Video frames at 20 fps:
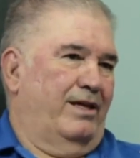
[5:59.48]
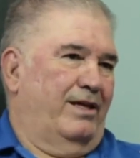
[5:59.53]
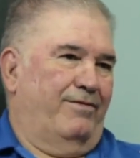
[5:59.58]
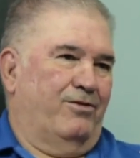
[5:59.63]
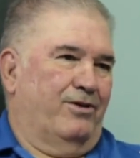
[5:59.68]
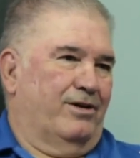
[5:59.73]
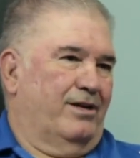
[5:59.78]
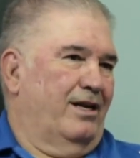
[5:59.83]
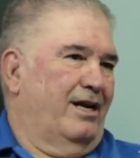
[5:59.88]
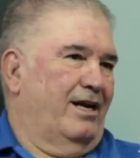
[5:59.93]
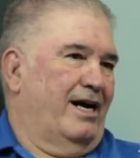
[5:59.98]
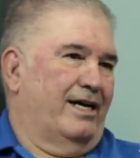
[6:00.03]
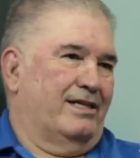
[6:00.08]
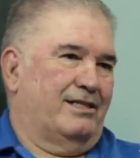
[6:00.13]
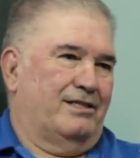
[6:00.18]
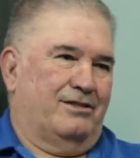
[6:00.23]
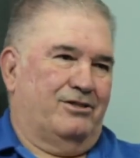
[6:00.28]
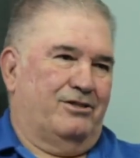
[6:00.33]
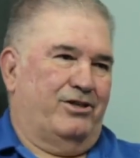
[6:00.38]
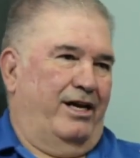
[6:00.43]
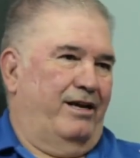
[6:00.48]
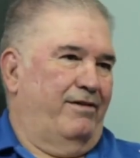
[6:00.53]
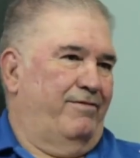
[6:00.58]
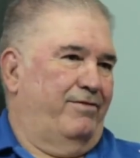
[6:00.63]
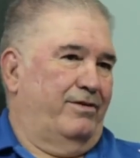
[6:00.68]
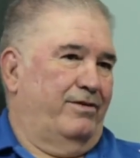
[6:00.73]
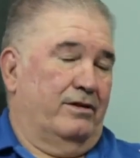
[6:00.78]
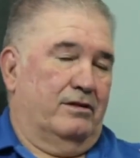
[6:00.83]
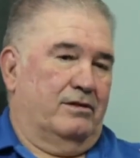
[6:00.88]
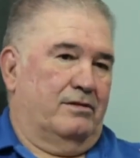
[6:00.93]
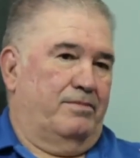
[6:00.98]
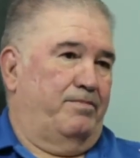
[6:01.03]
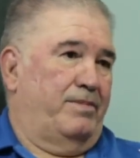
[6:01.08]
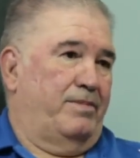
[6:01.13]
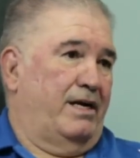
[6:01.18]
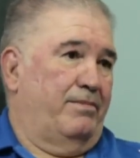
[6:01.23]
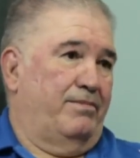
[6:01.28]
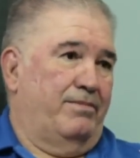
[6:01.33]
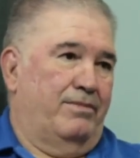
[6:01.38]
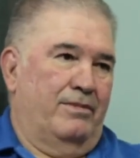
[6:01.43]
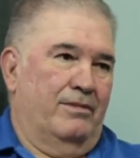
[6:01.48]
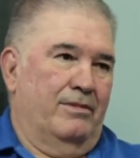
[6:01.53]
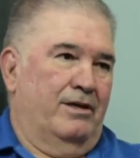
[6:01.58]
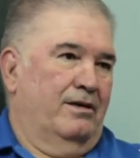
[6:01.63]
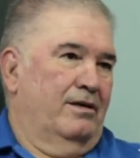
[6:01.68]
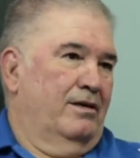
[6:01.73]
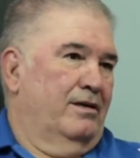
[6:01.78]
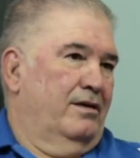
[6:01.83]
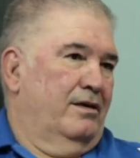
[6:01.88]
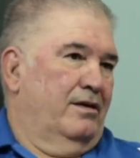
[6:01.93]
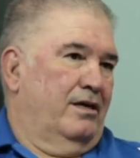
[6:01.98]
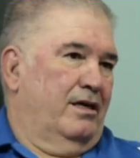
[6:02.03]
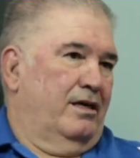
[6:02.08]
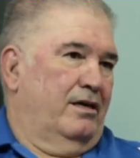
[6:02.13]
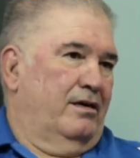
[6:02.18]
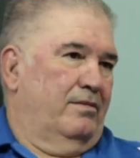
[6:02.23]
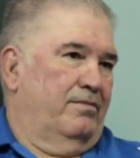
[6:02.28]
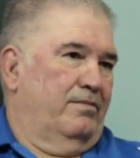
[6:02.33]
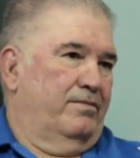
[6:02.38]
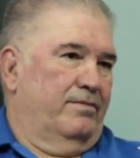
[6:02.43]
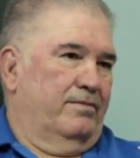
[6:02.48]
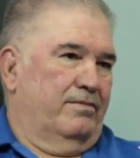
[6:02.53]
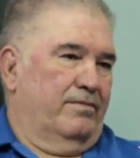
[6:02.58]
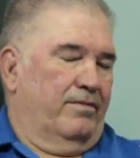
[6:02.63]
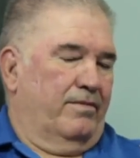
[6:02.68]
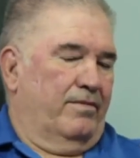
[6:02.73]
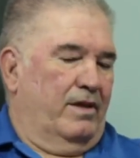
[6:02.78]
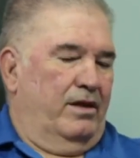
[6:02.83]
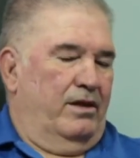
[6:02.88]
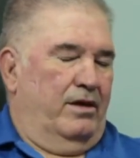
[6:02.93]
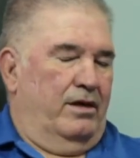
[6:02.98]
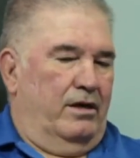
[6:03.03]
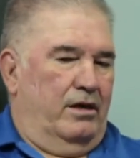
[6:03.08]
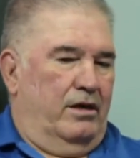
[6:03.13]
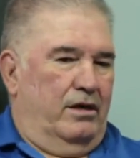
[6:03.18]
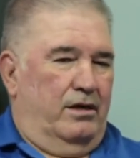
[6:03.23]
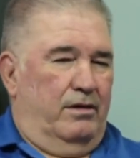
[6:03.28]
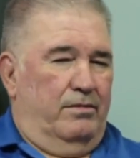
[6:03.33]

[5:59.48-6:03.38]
they've got lights, training fields, pub, you know.